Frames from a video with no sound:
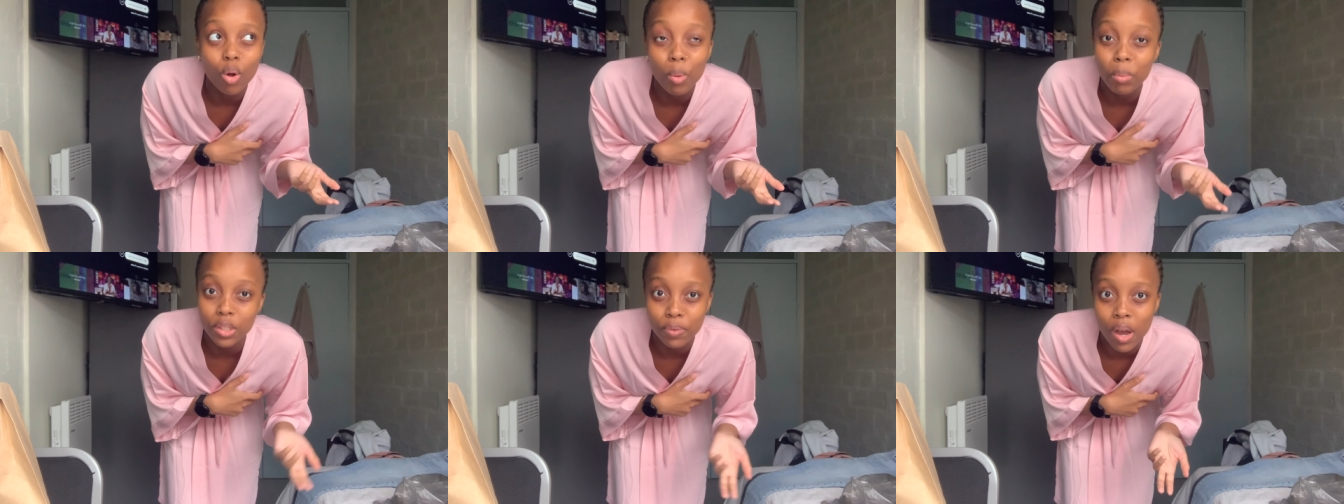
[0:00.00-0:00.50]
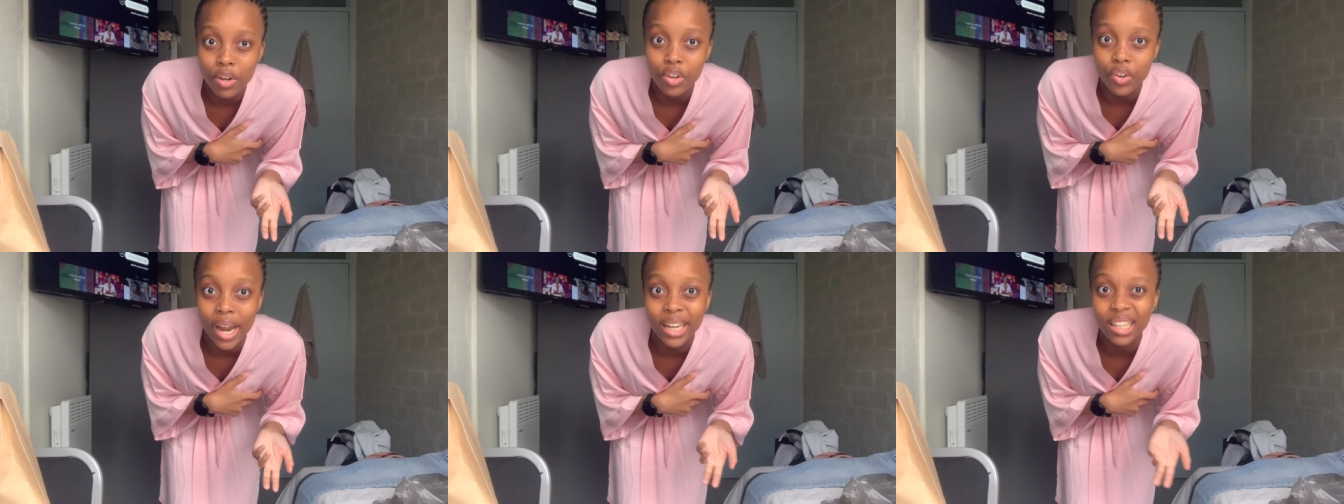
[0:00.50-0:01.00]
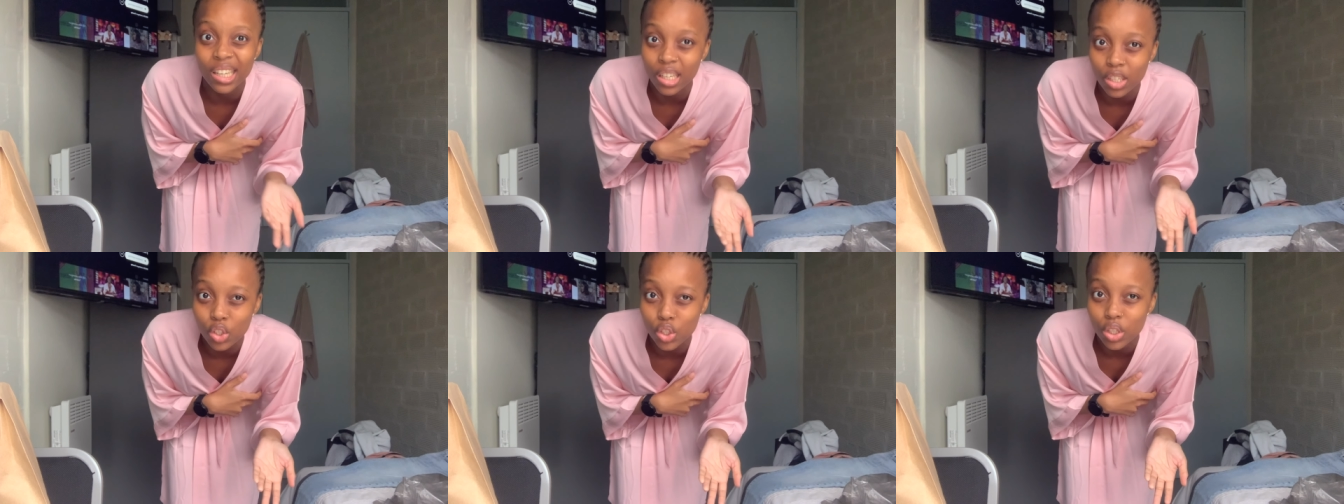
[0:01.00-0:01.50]
almost 400 rand
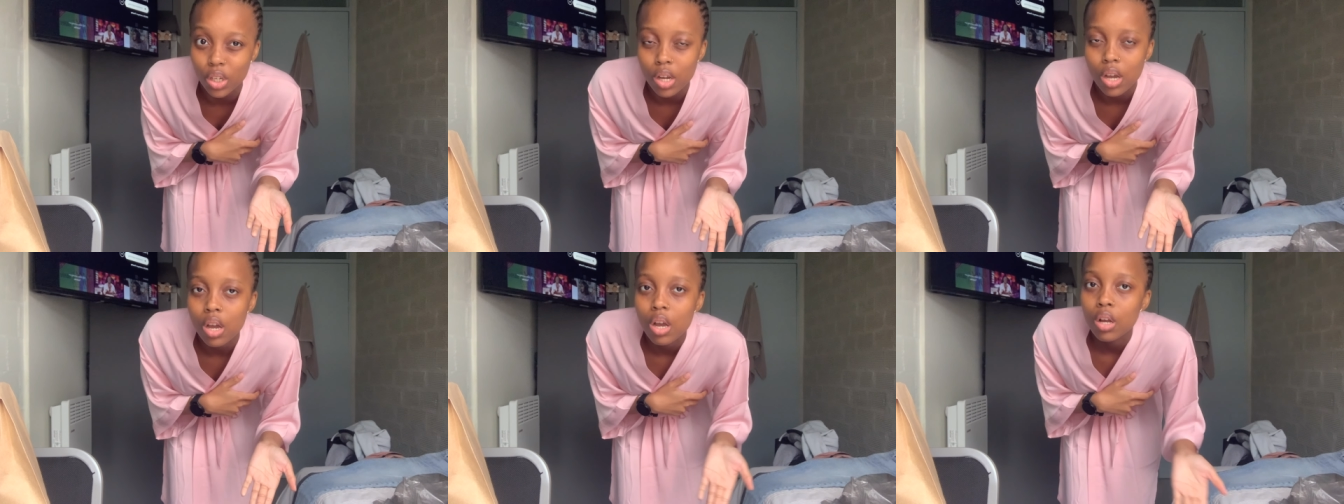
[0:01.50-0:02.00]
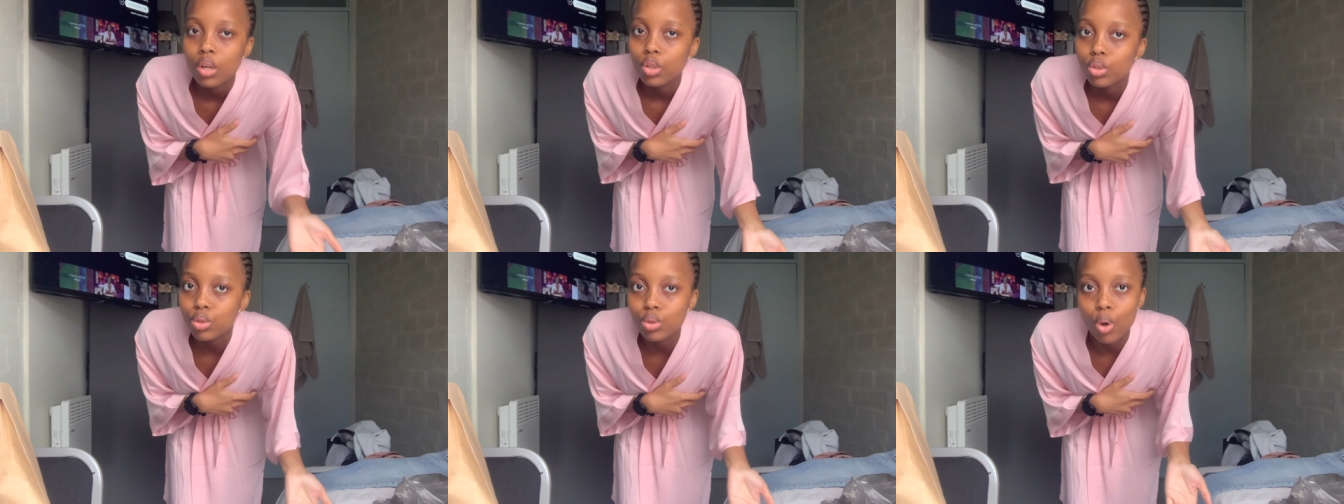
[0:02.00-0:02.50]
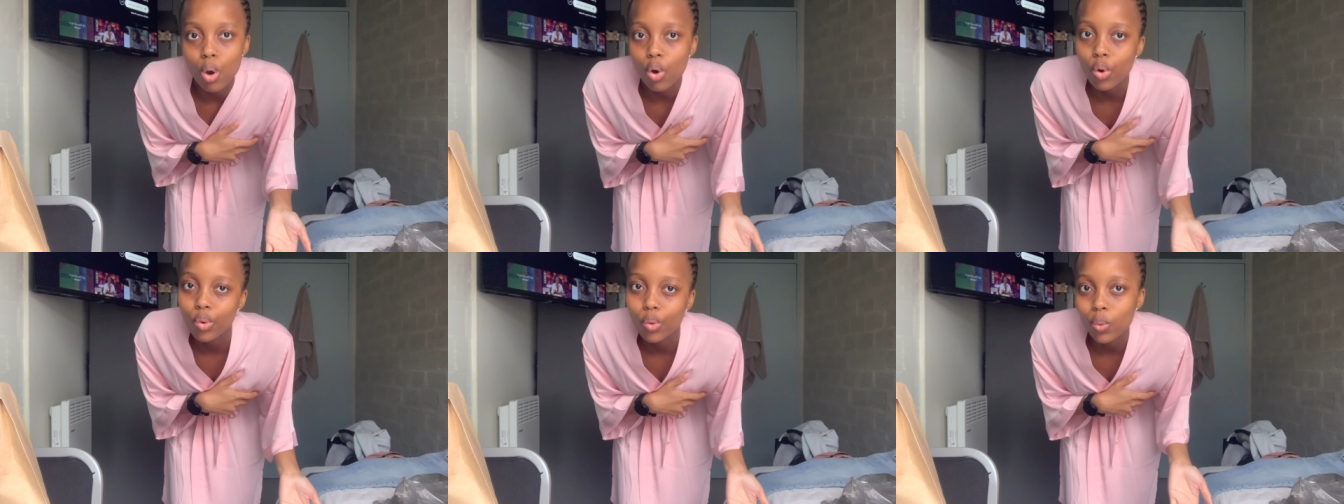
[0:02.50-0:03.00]
each.
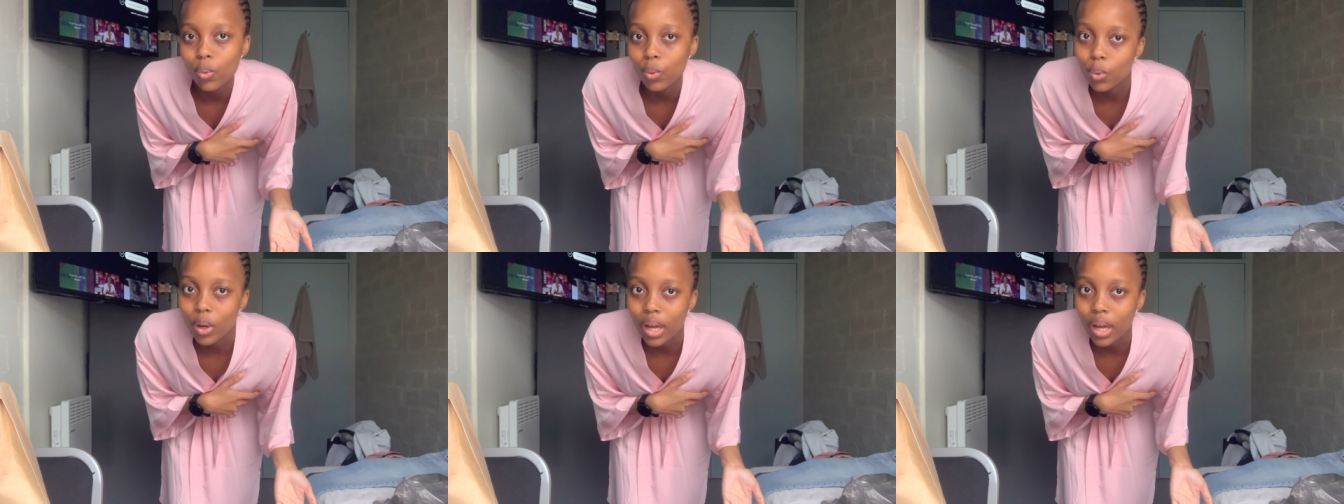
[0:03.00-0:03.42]
So